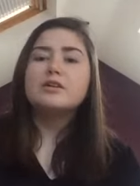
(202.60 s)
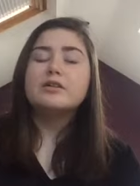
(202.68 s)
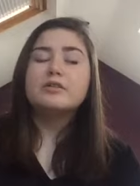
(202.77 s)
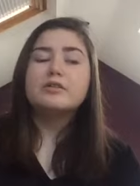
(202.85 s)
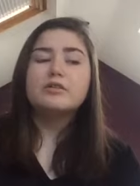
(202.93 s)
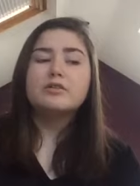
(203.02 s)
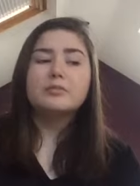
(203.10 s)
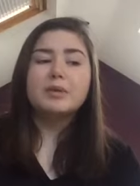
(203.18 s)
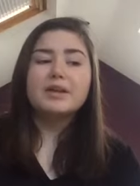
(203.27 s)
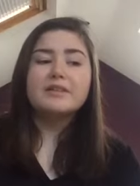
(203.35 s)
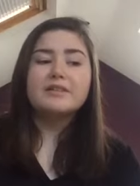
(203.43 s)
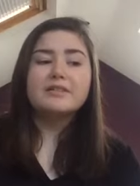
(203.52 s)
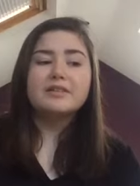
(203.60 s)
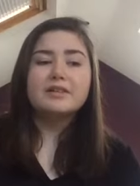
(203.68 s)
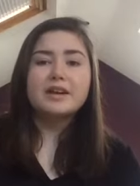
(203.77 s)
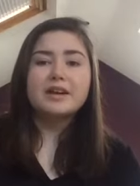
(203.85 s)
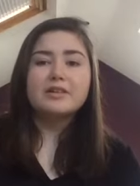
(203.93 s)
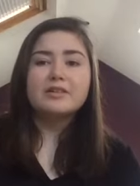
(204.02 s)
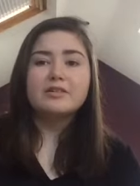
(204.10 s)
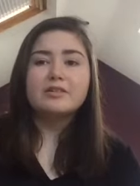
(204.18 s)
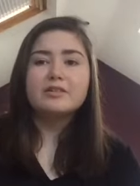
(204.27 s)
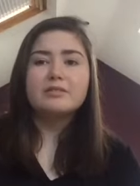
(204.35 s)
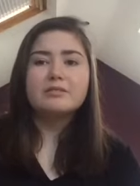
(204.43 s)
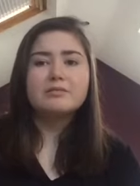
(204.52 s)
So basically that's
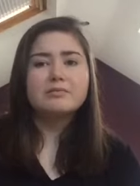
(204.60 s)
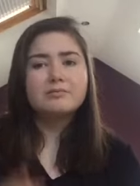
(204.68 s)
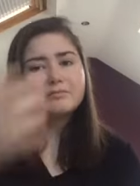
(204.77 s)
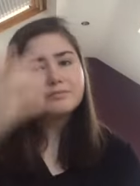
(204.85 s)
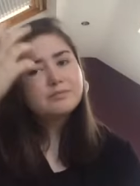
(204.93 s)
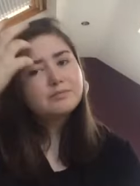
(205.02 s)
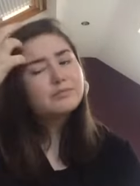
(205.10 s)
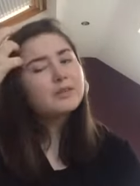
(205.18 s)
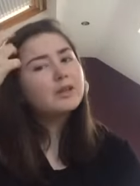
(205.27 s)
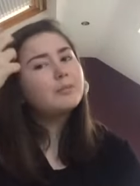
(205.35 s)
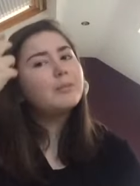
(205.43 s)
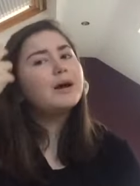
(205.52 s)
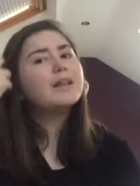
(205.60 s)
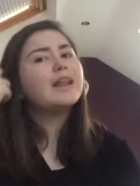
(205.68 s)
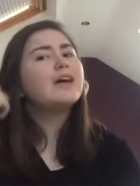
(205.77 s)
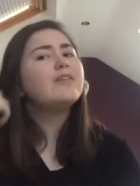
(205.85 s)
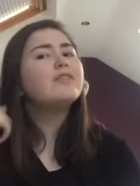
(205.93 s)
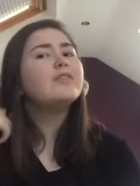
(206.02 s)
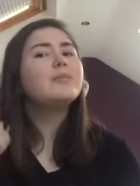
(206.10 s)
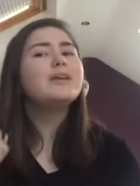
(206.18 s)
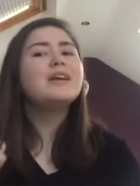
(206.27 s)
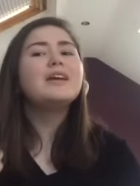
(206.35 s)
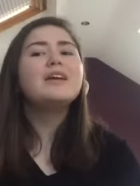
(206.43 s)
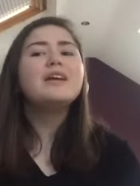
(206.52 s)
my life at the
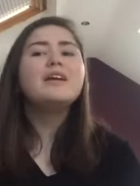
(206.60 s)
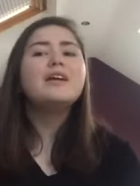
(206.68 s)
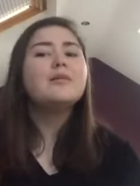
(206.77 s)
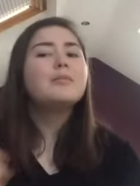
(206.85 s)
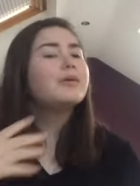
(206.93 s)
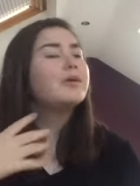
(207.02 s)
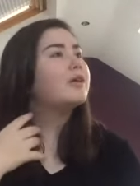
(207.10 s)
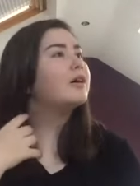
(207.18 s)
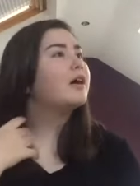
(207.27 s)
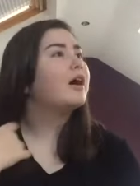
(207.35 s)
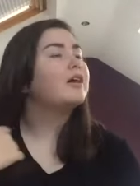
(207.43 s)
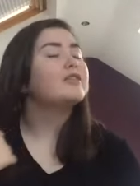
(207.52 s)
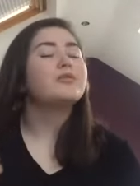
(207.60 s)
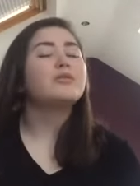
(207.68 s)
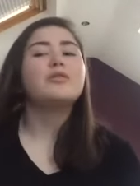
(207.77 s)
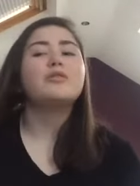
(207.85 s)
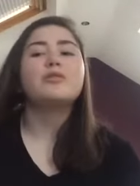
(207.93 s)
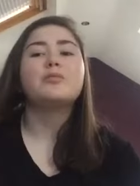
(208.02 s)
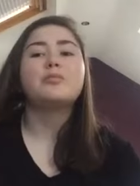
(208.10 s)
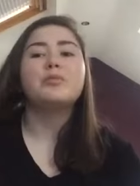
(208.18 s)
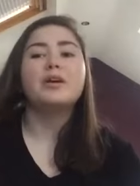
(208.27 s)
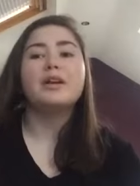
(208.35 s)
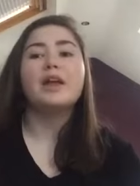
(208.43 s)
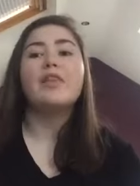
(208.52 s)
minute, but I just wanted to
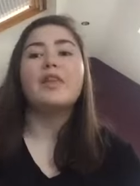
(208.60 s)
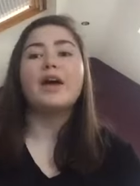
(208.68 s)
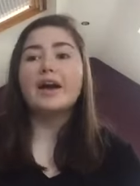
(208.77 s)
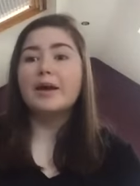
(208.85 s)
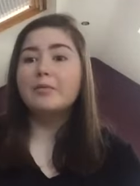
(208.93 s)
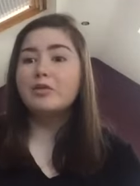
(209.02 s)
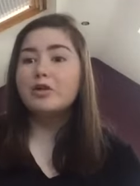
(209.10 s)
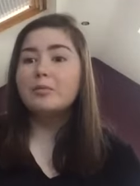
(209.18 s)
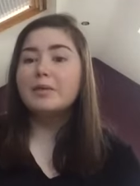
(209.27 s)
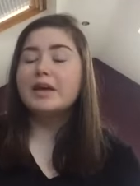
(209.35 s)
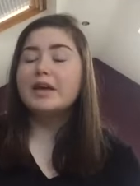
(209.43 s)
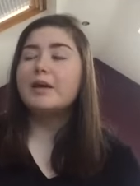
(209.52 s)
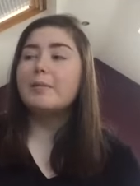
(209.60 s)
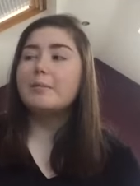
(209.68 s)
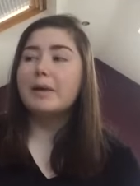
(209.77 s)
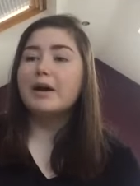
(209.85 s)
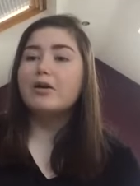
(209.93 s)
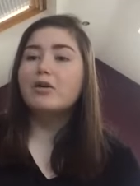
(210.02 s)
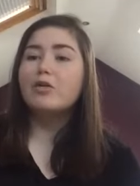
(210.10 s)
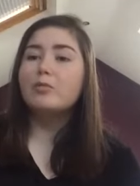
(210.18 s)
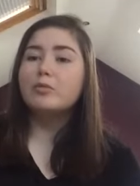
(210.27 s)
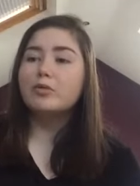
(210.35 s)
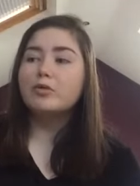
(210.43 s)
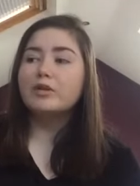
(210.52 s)
explain that I am going to be back
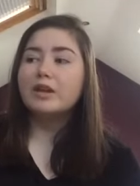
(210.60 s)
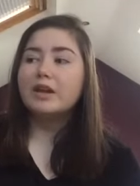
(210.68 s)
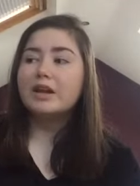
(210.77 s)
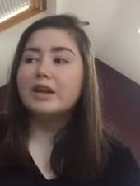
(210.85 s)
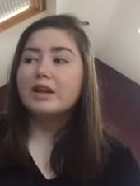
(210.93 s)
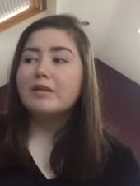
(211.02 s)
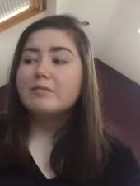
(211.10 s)
uploading,